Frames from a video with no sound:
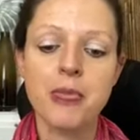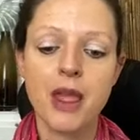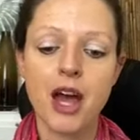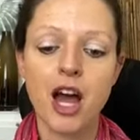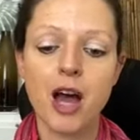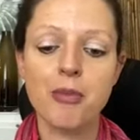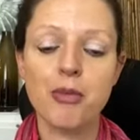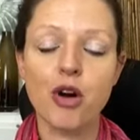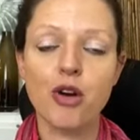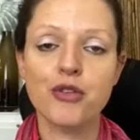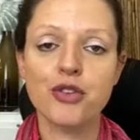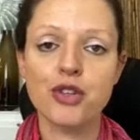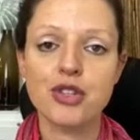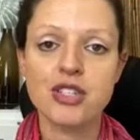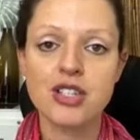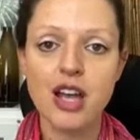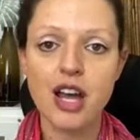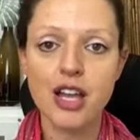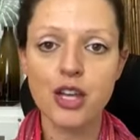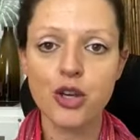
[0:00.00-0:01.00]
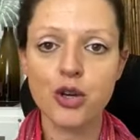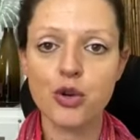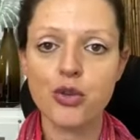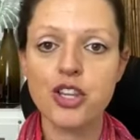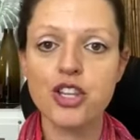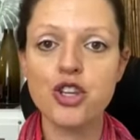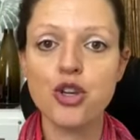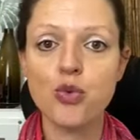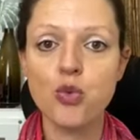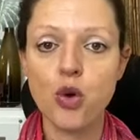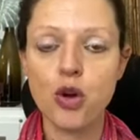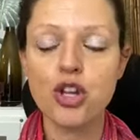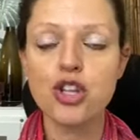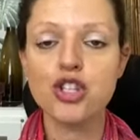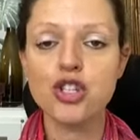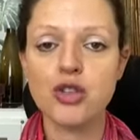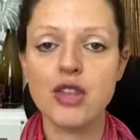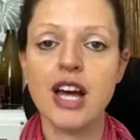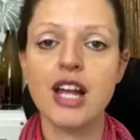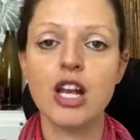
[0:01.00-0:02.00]
of your cycle, then you want to
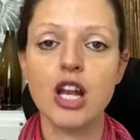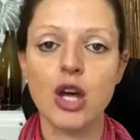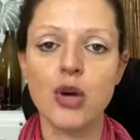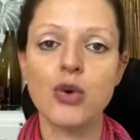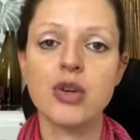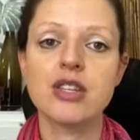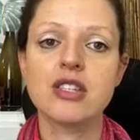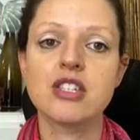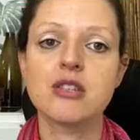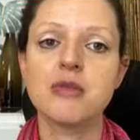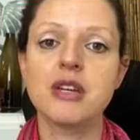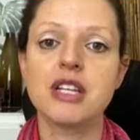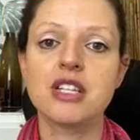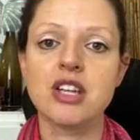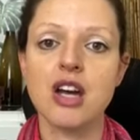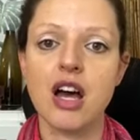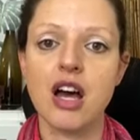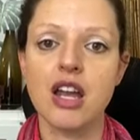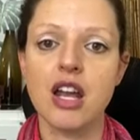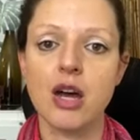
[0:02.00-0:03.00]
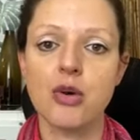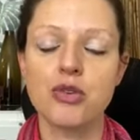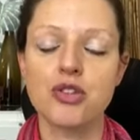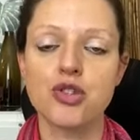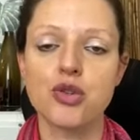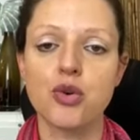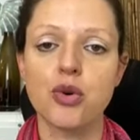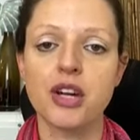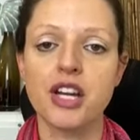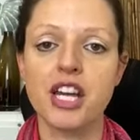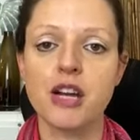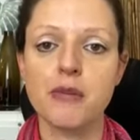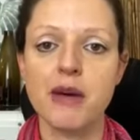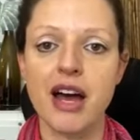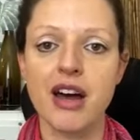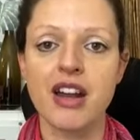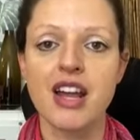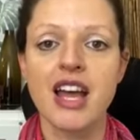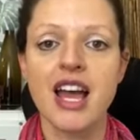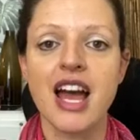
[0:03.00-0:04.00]
do that low histamine diet I was talking
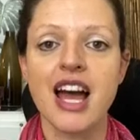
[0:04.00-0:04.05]
about